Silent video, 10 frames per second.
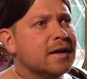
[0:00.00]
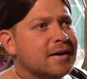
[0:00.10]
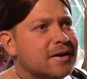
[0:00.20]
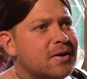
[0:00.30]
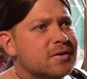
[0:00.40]

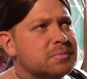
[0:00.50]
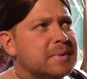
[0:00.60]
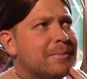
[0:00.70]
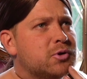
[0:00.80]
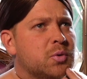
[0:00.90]
to be
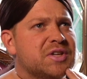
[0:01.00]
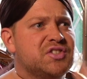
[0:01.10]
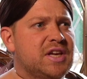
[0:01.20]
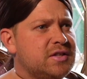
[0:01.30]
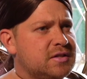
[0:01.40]
able to
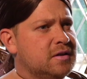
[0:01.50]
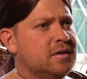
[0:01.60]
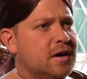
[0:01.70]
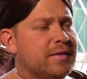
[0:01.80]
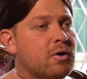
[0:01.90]
exist
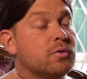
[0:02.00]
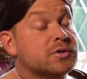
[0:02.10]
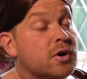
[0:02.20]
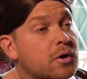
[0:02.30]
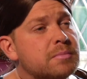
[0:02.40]
on their own
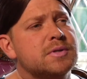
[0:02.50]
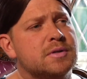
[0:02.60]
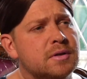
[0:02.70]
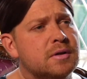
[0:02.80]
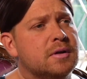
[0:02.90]

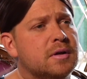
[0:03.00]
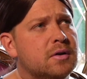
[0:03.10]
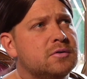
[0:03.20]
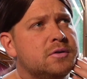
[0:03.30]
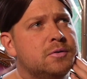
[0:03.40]
terms,
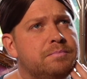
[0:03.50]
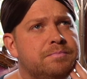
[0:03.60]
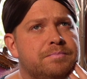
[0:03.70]
to